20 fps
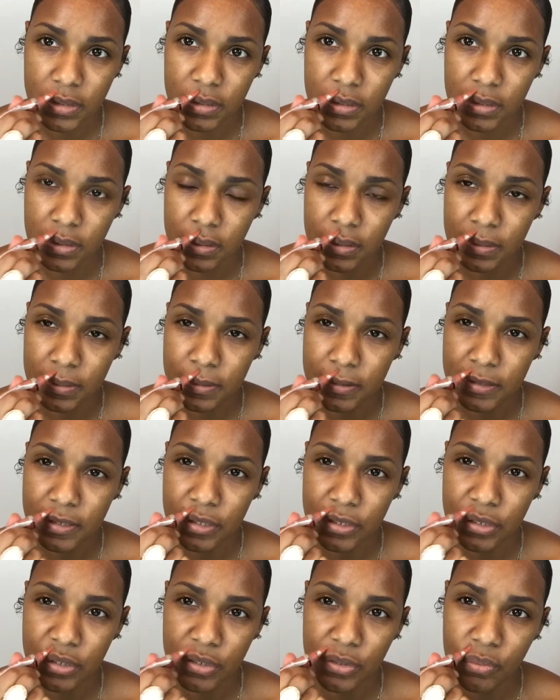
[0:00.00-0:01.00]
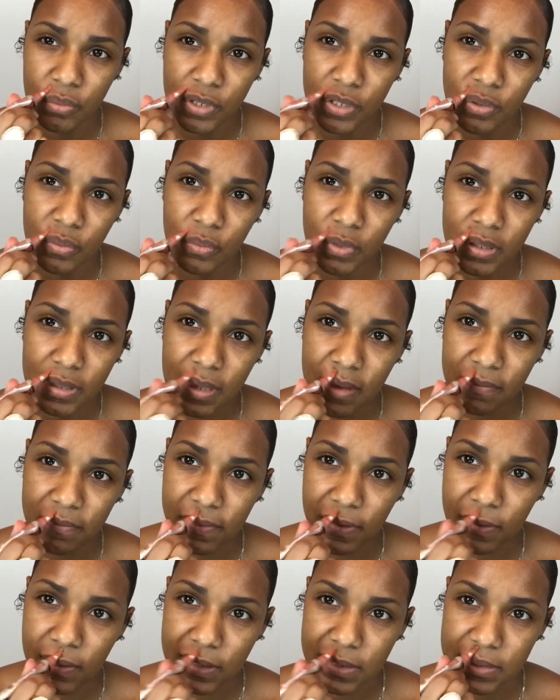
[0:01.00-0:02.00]
to do when you want that
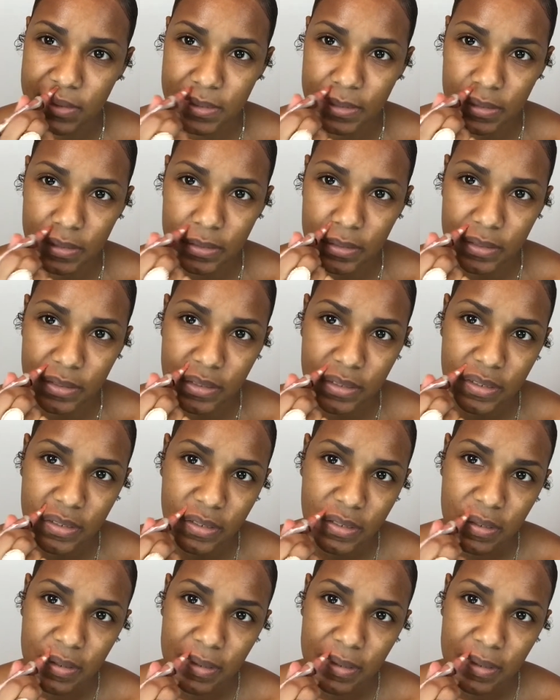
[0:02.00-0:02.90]
flawless look.